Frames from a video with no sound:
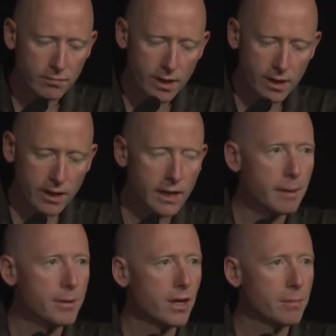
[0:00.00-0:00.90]
I'm going to
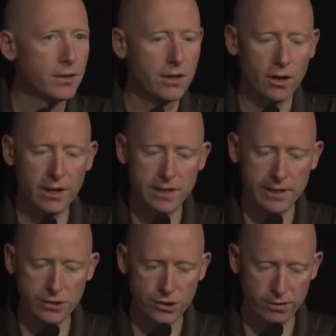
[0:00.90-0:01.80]
be talking about the
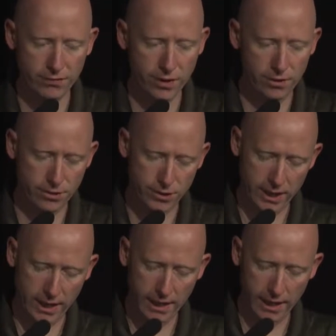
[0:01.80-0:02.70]
architecture of
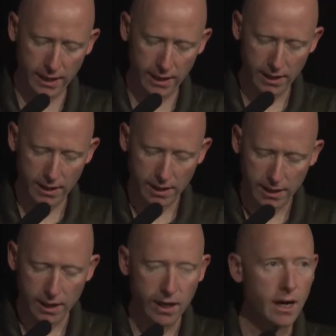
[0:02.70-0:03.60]
understanding.
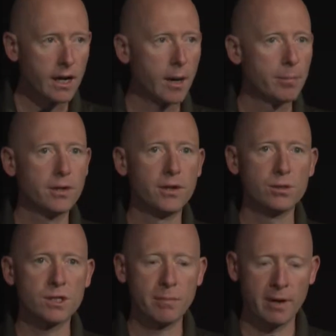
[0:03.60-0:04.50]
A couple of
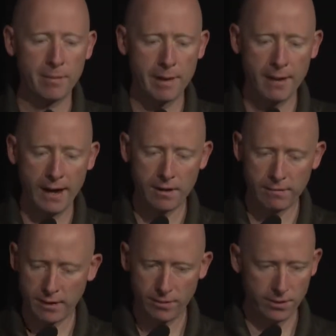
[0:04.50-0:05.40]
notes about my
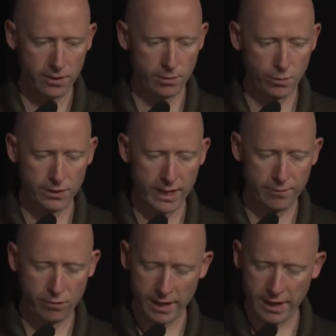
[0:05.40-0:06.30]
background, and we'll
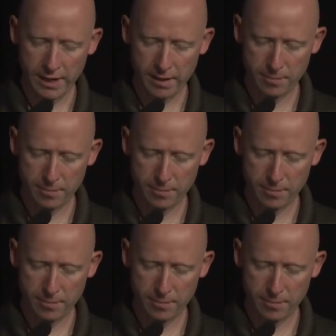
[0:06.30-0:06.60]
dive right in.